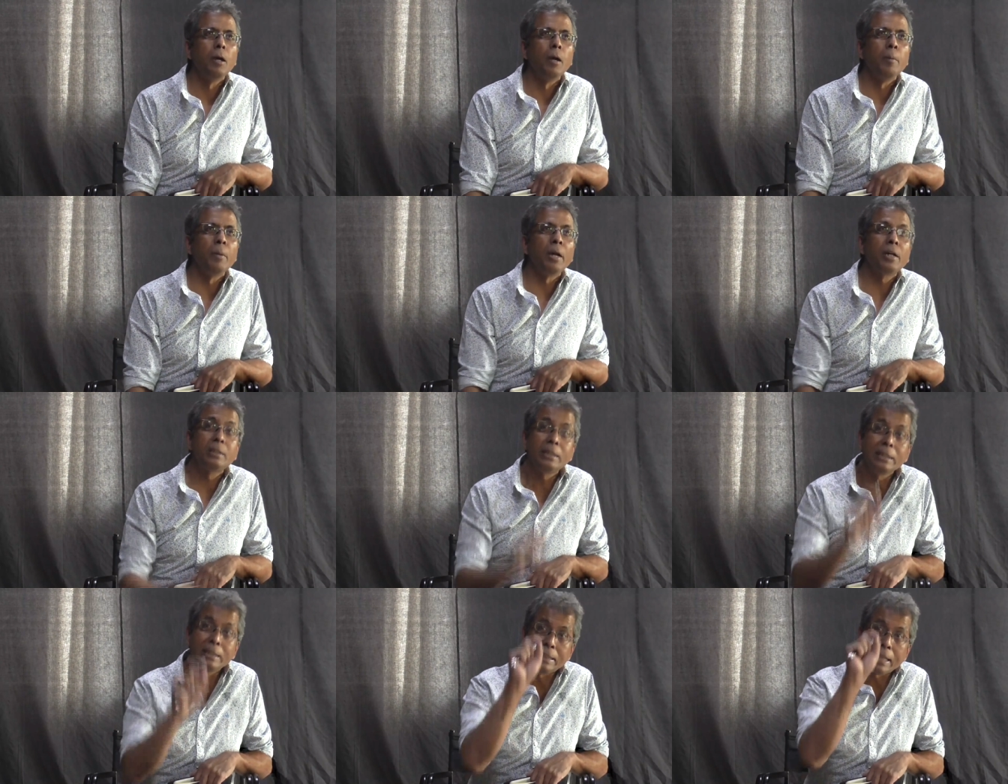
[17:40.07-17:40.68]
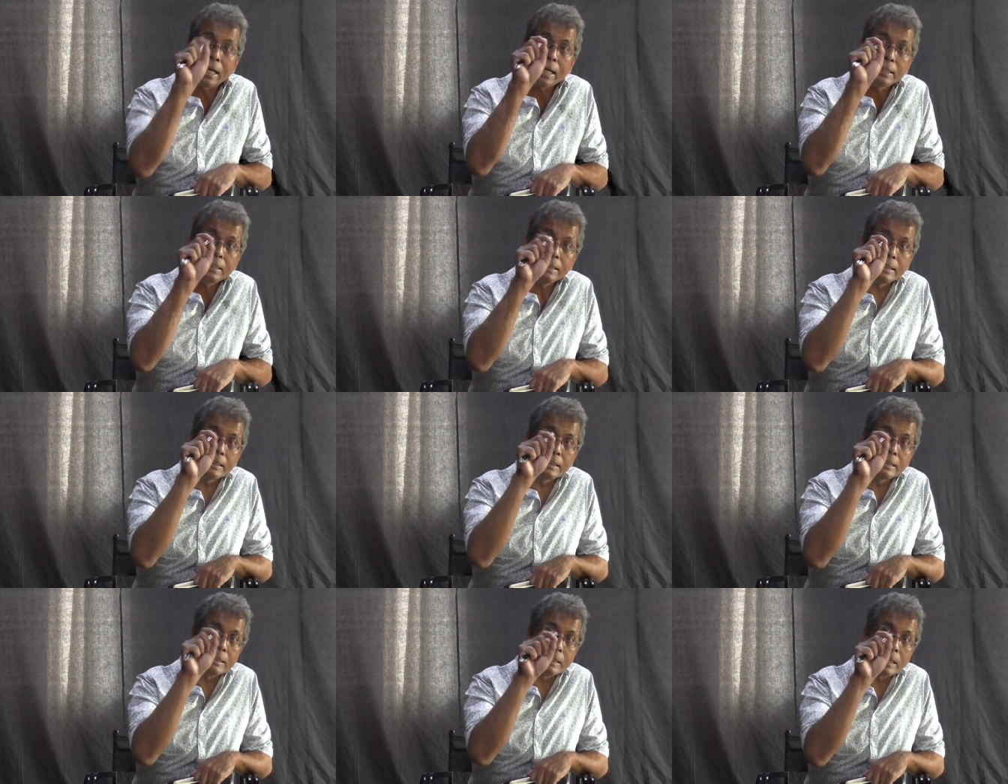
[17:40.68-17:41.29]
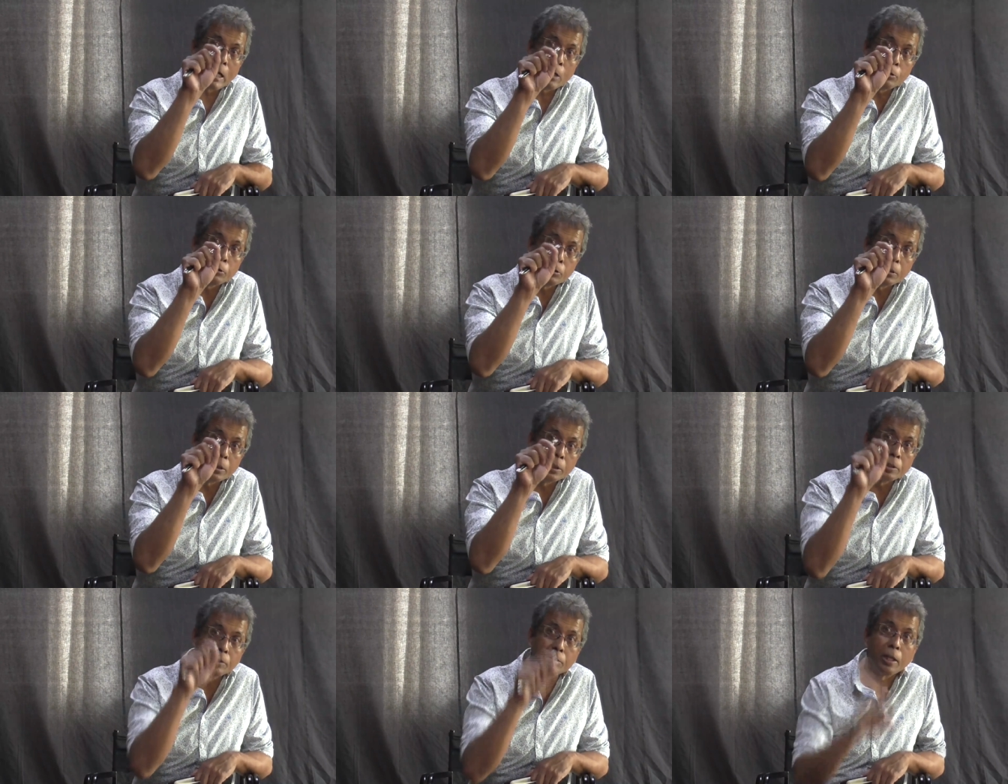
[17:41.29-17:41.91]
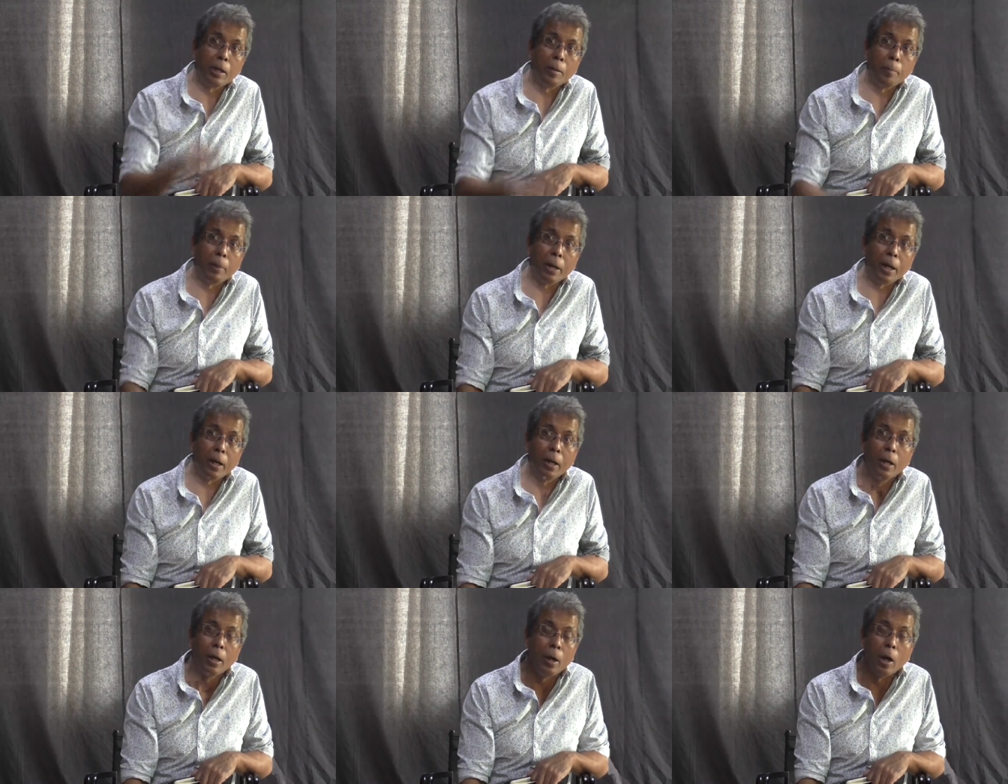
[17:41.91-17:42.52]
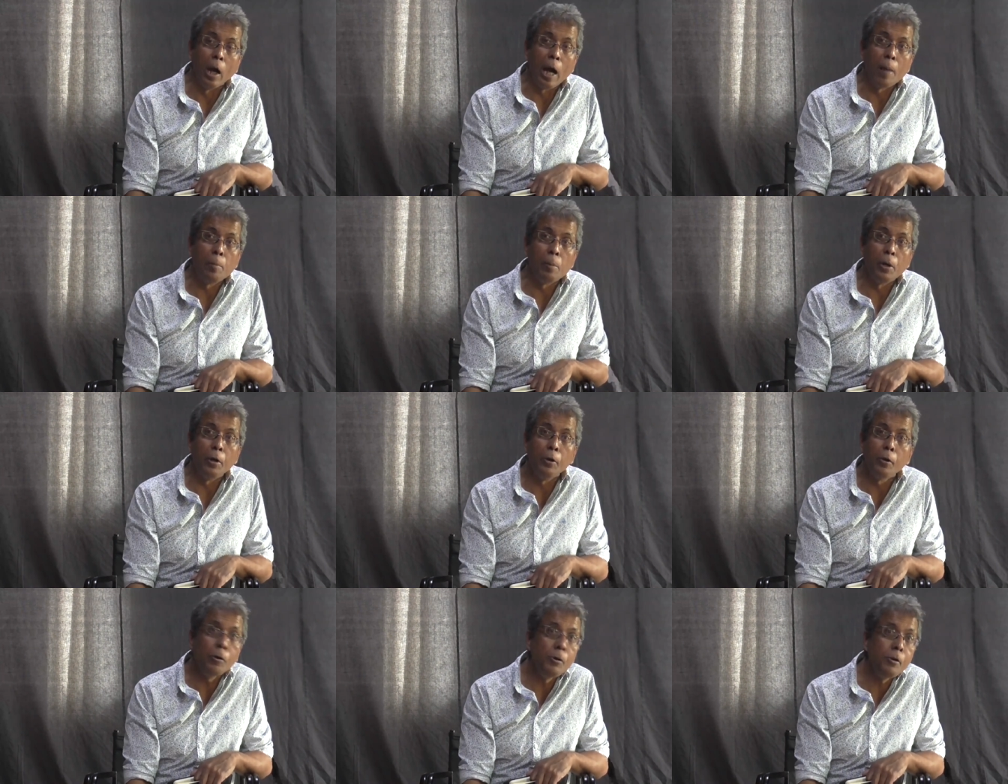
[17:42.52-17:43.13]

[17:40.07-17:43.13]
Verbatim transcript: And Brecht says that is how to understand Brecht, uh, Hamlet.